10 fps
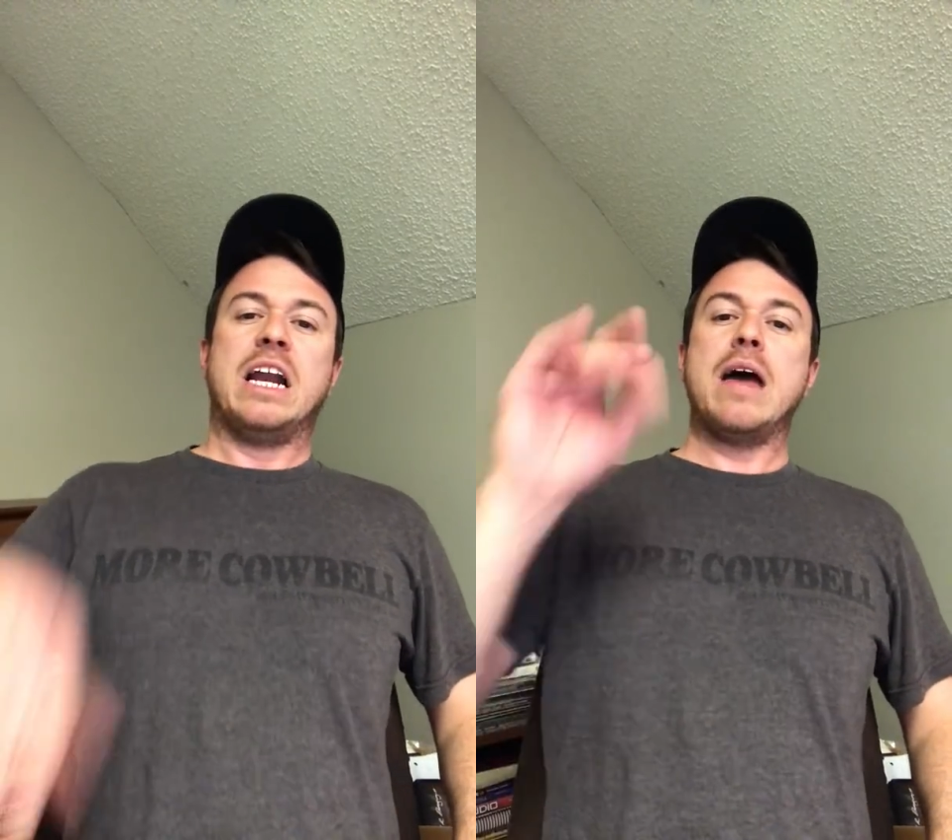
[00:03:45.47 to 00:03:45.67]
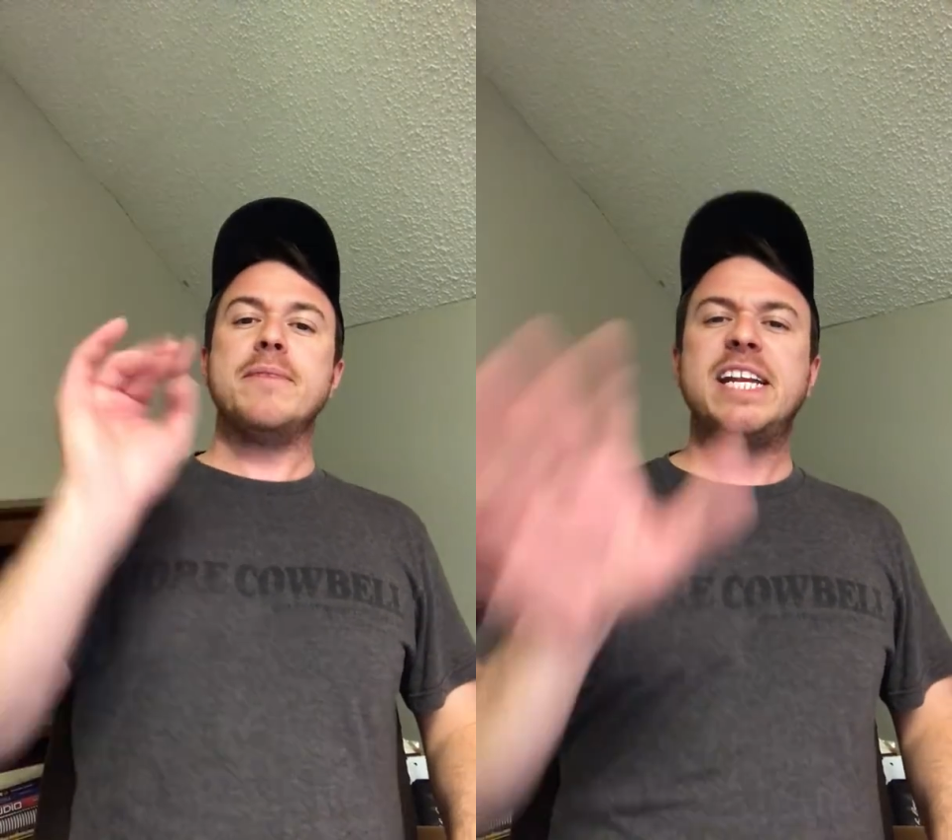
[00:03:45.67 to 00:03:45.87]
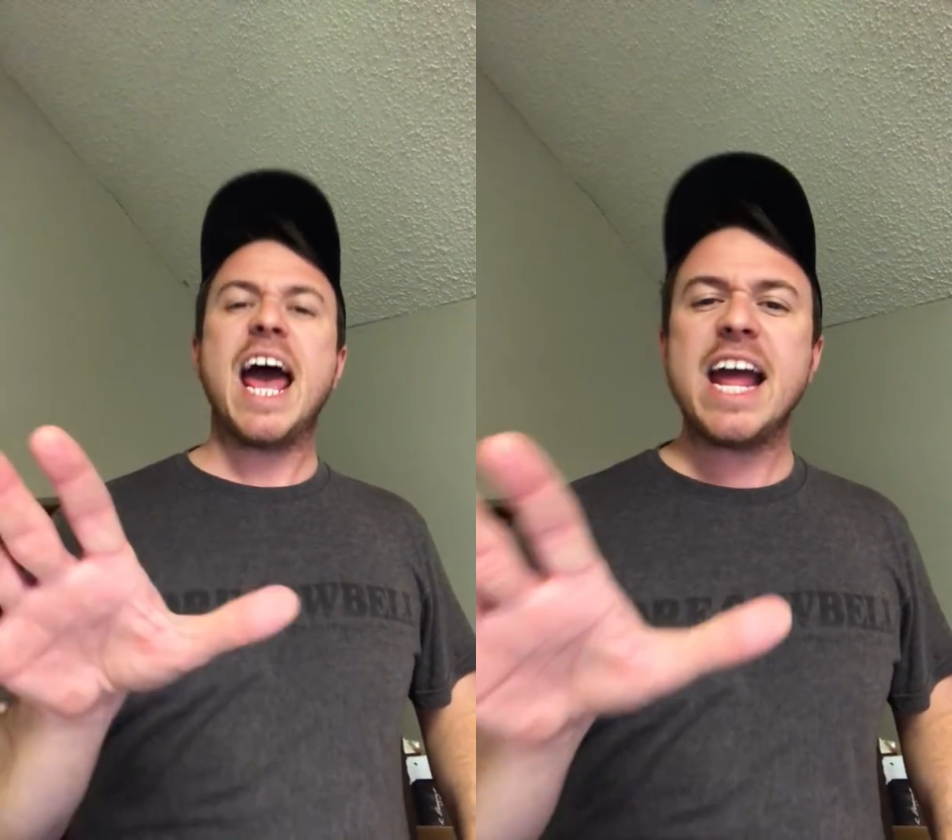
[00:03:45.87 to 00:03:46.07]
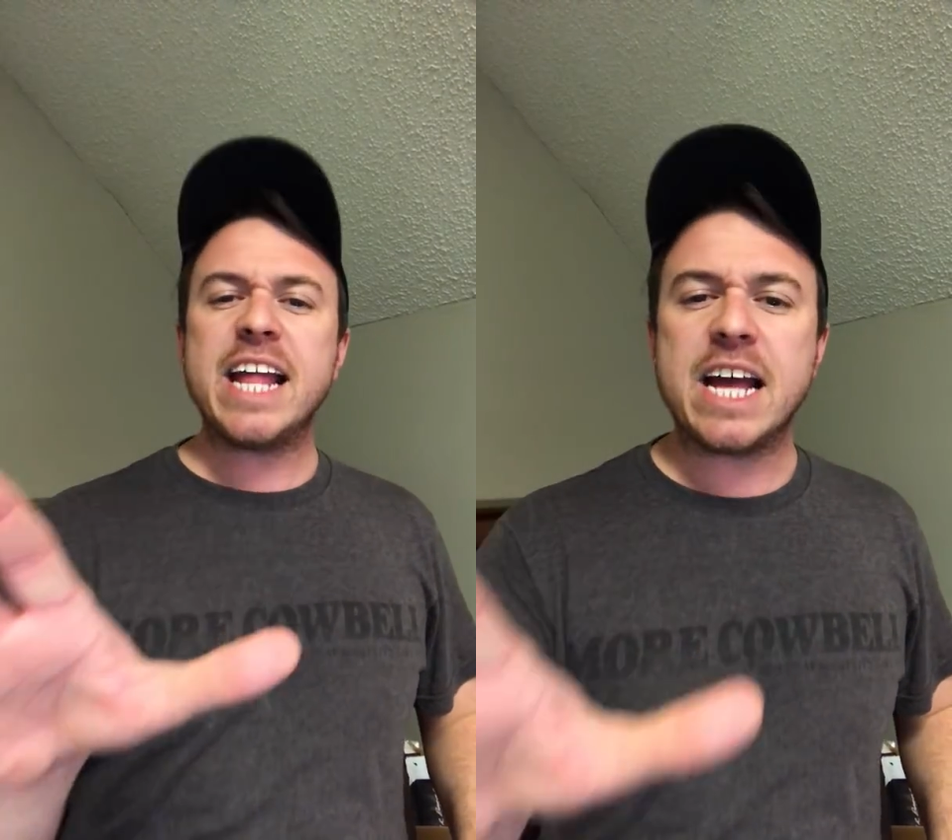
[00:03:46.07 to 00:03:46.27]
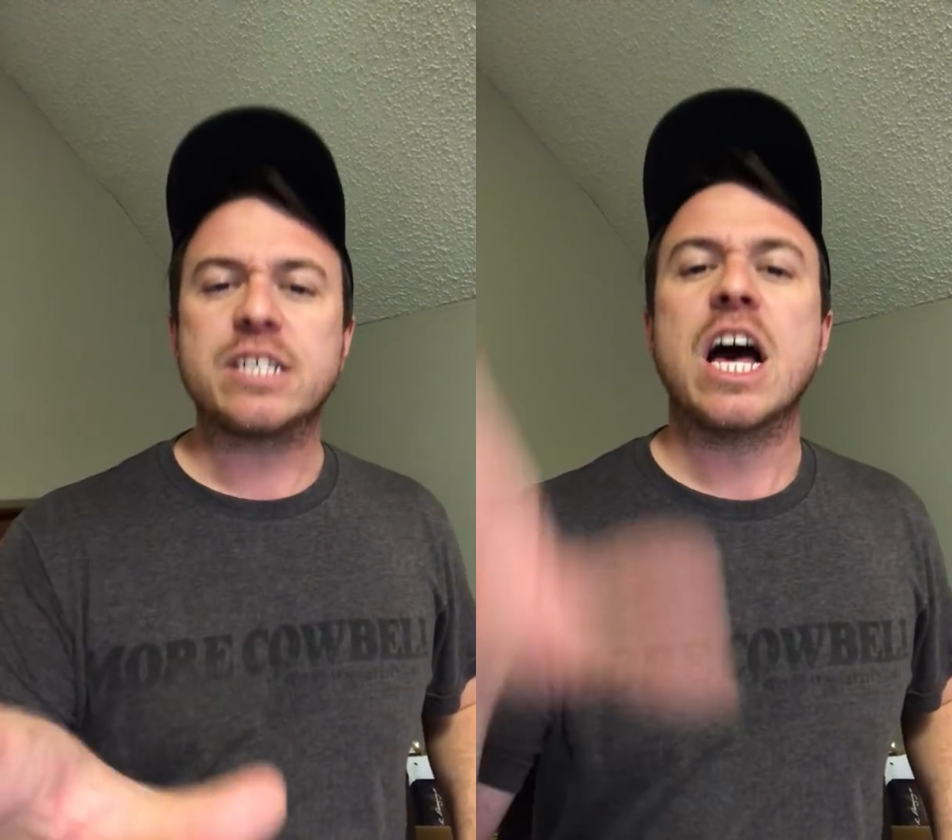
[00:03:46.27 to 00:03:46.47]
Let me tell you
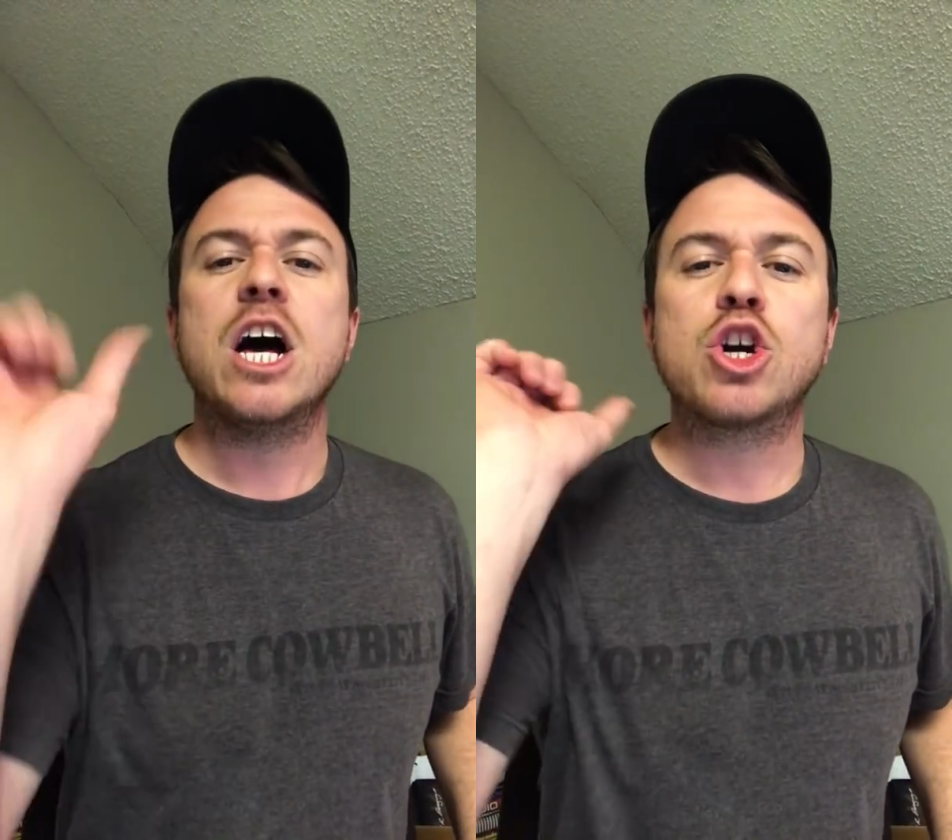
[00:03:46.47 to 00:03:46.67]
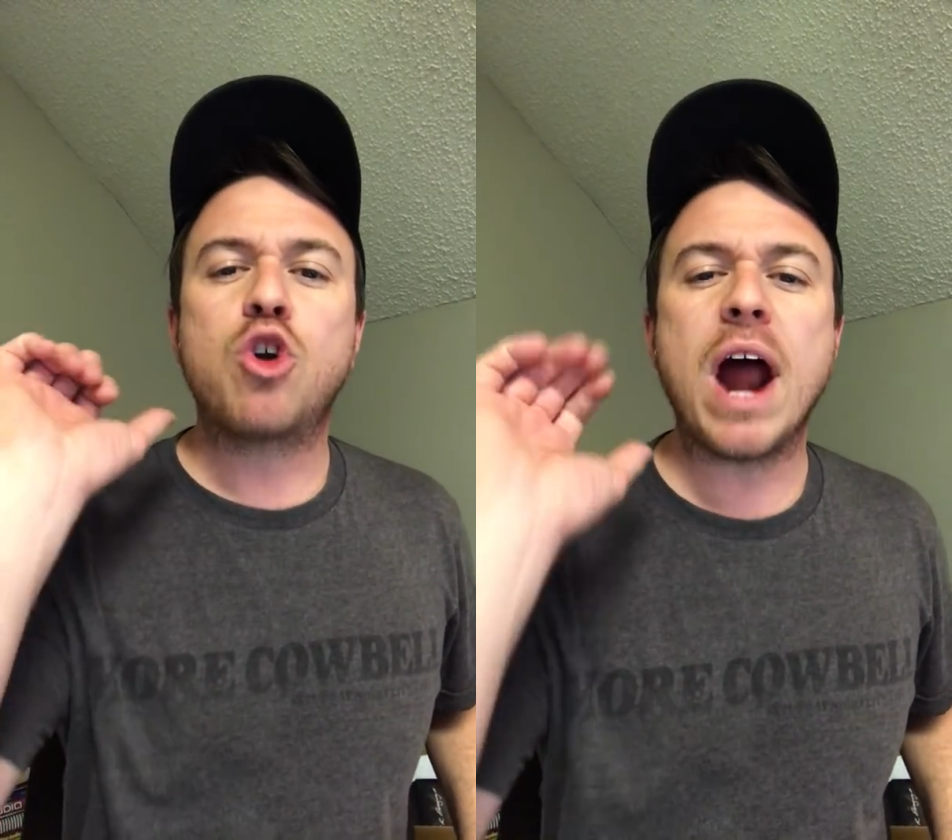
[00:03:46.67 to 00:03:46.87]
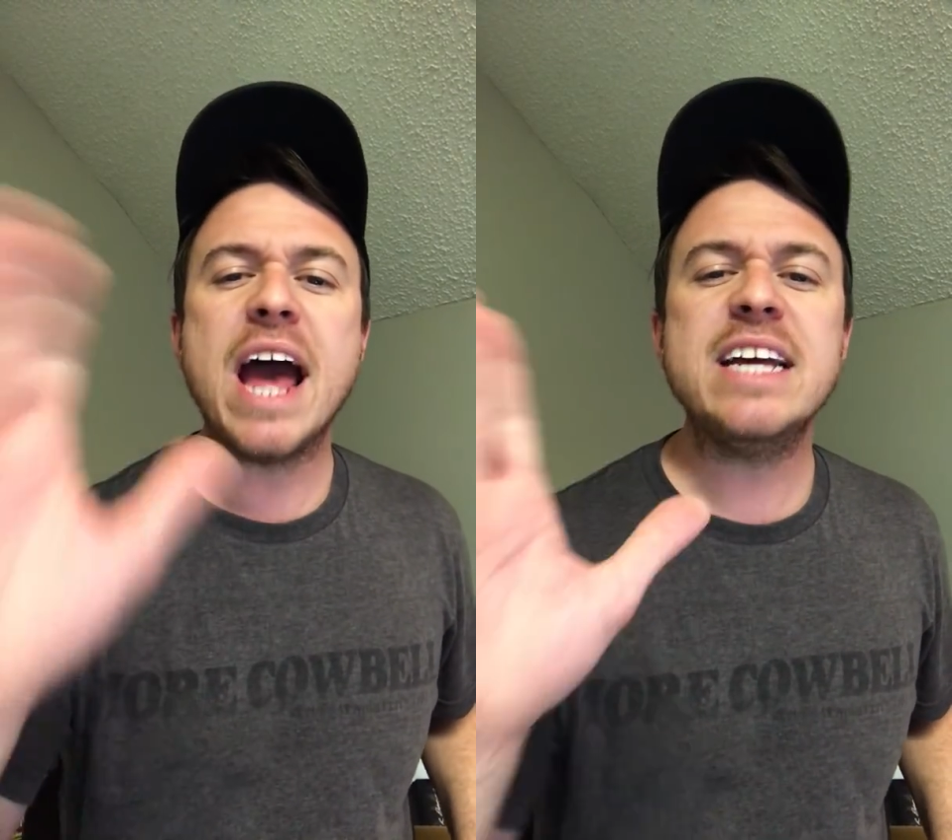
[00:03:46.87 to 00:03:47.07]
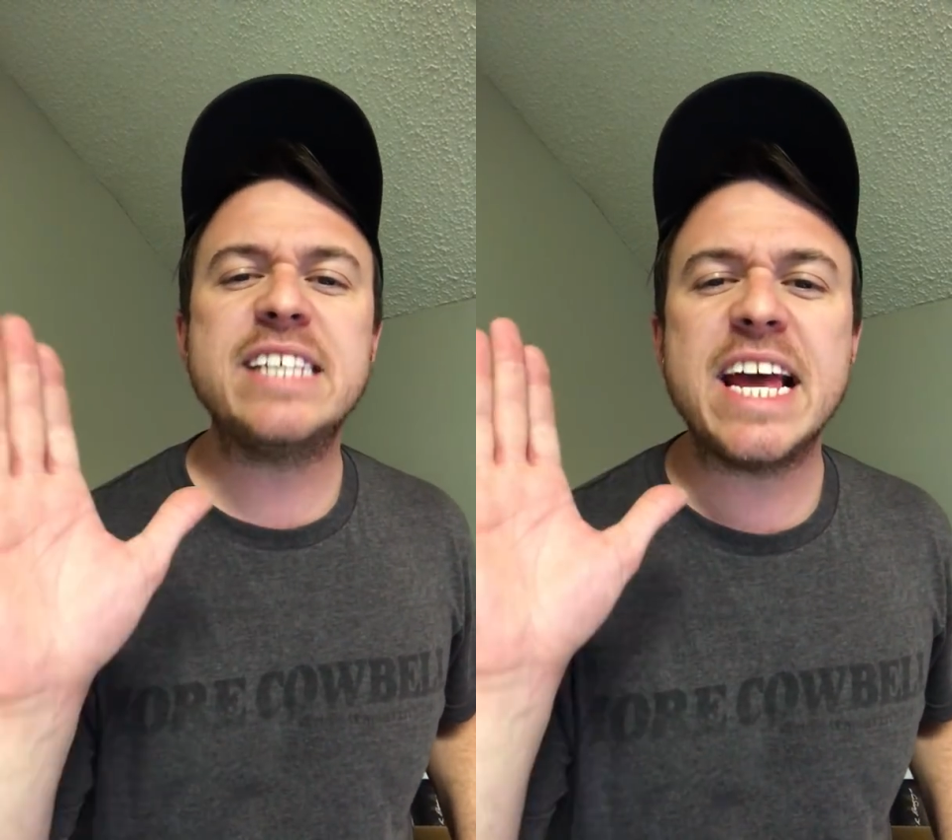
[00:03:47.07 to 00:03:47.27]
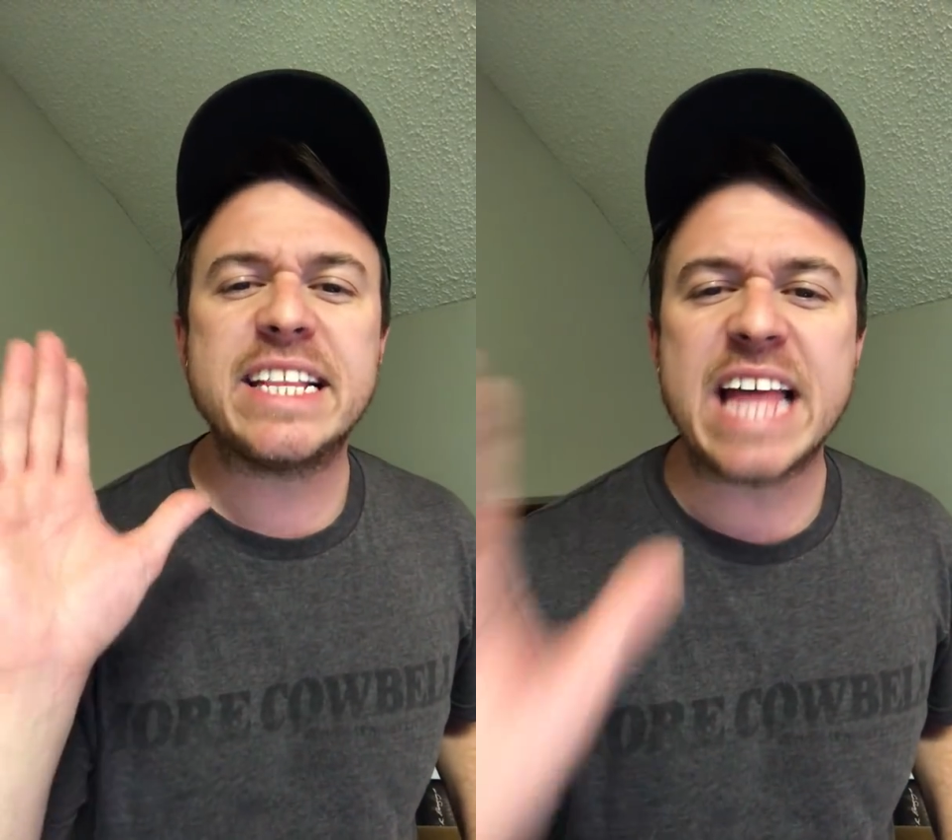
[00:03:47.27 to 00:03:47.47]
this. Crazy